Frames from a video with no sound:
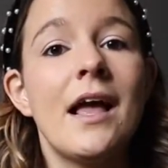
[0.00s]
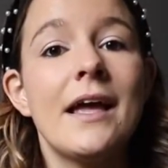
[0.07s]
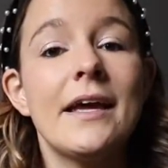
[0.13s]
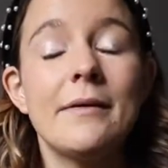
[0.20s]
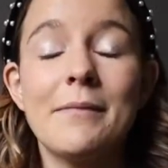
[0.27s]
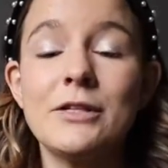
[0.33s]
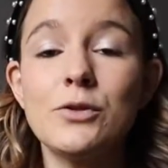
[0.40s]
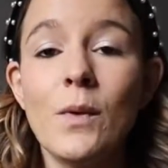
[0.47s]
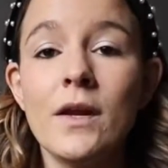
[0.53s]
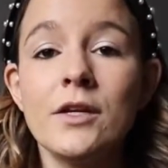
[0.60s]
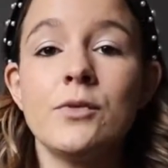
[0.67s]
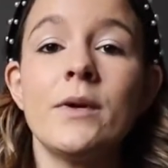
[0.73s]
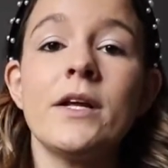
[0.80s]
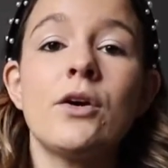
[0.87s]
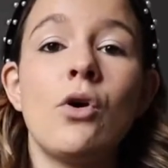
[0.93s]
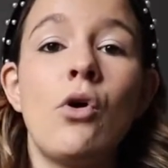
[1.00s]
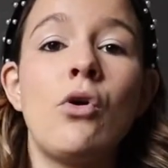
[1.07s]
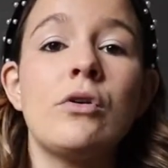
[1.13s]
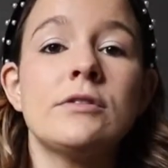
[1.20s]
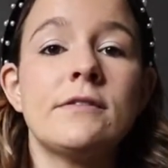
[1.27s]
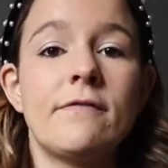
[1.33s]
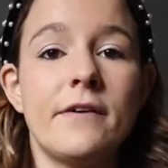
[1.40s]
In my 2020
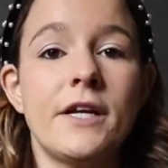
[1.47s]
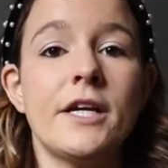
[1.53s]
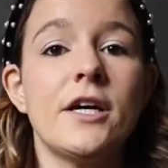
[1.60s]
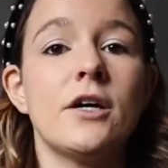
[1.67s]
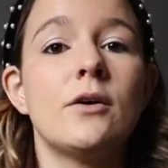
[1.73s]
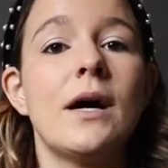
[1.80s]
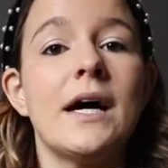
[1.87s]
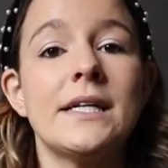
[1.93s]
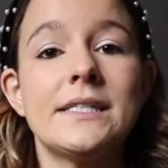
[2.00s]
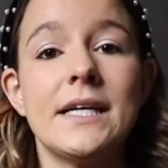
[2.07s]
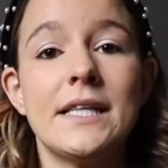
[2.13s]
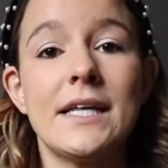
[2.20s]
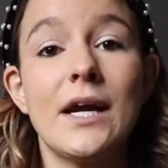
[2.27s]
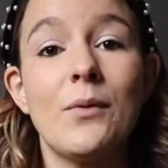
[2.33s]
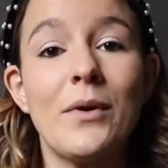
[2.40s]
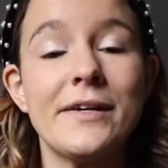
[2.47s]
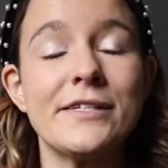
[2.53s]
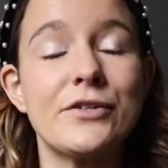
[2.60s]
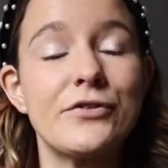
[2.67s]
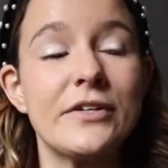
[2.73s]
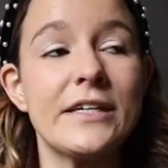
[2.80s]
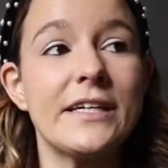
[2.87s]
goals video, I said that I wanted
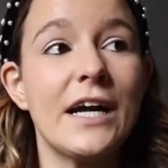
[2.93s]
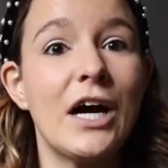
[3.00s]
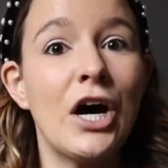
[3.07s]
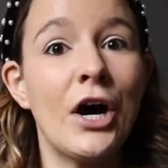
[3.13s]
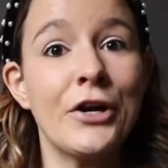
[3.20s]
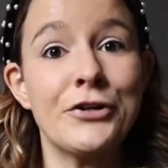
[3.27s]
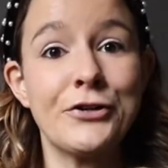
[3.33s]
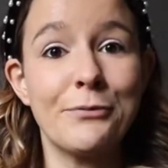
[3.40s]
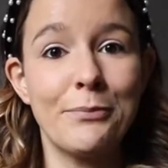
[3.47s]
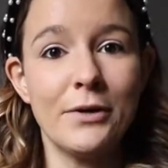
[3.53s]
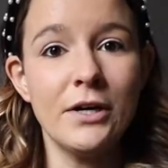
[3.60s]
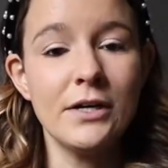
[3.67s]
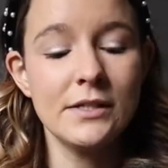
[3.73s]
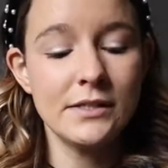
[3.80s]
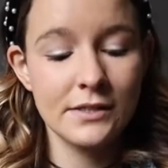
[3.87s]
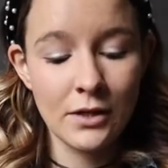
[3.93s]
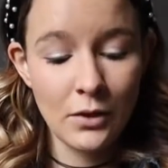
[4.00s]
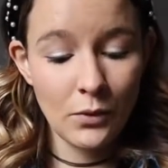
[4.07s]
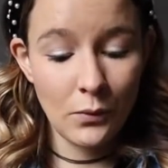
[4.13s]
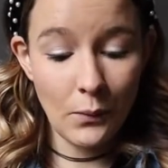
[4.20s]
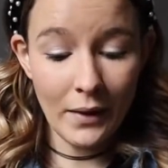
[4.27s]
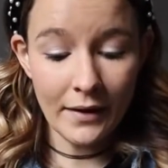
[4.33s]
to read 100 books.
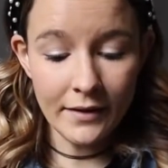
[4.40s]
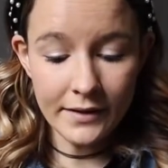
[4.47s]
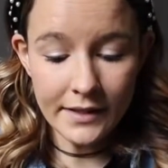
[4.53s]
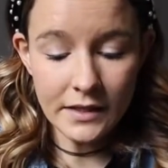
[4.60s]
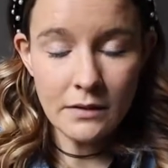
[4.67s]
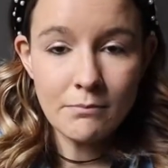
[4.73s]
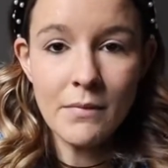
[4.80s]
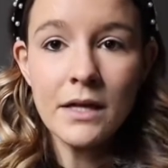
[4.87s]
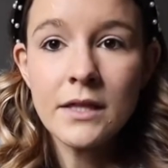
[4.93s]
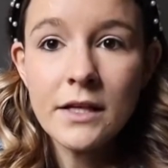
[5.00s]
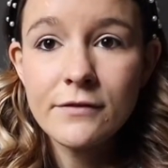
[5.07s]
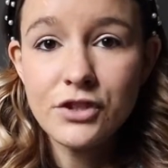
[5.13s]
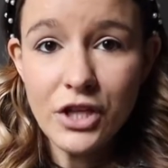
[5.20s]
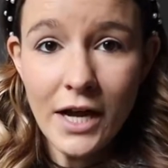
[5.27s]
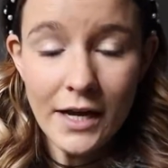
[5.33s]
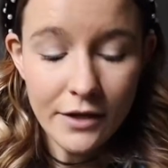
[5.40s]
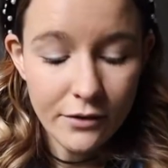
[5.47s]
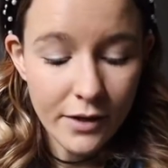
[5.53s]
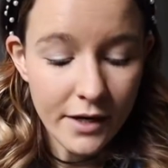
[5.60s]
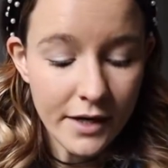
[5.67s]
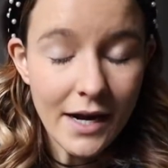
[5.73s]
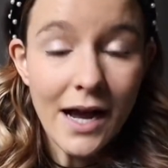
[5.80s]
Well, in the month of
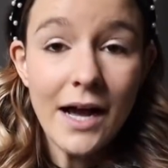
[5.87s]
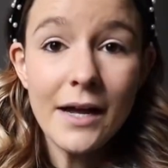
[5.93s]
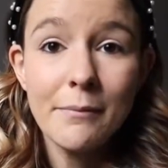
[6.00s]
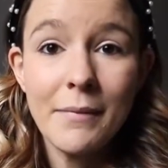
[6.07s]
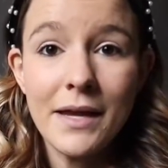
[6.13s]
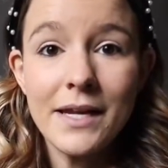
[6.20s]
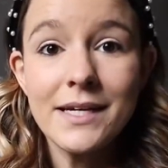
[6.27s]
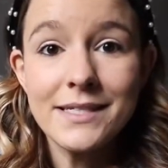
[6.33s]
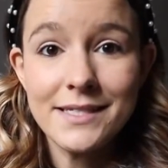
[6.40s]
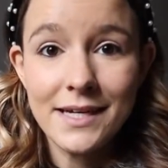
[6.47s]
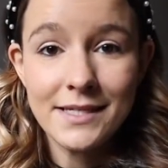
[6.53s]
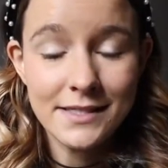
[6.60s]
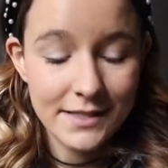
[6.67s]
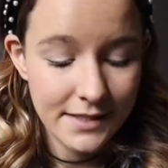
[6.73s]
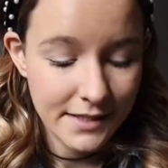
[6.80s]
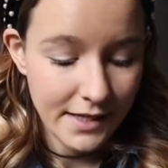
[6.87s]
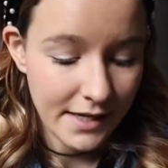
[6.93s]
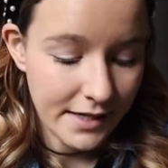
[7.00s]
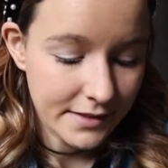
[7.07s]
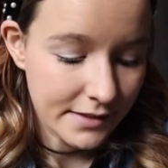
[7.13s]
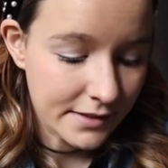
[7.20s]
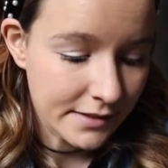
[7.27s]
January, I made a dent in
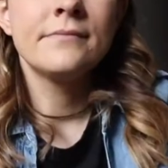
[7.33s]
that.